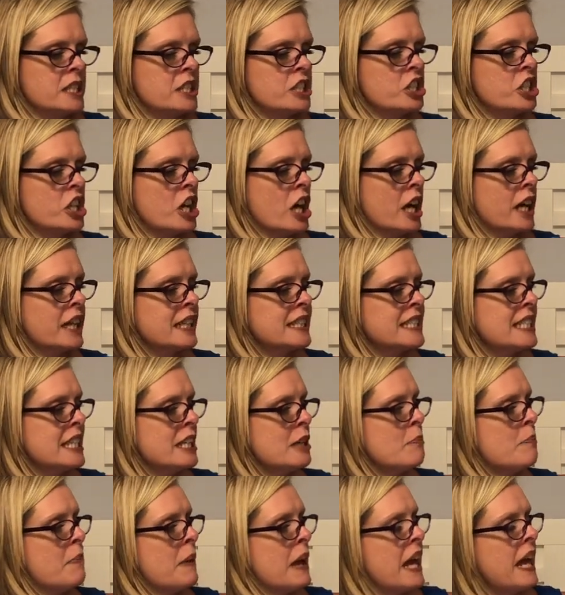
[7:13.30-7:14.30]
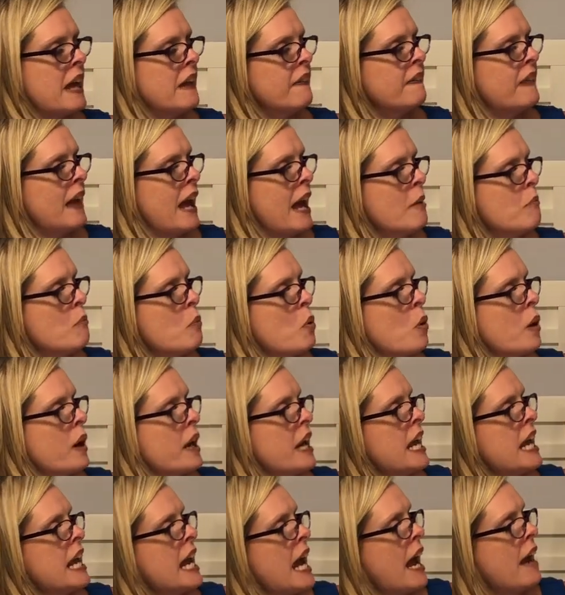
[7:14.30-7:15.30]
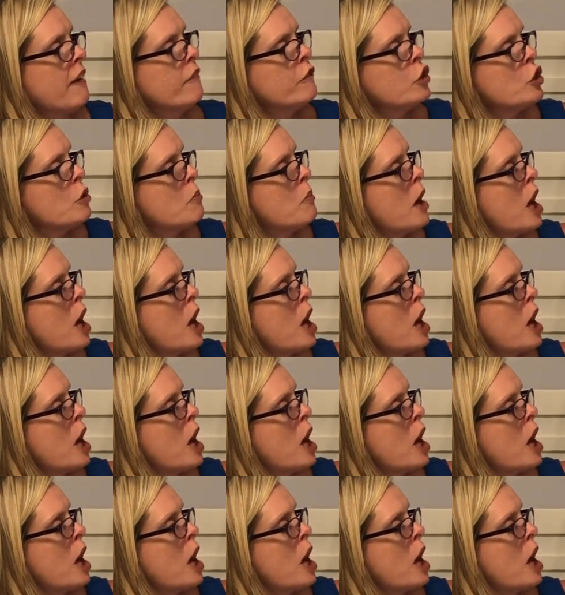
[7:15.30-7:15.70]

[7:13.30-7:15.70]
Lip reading: Tucked in bed that morning after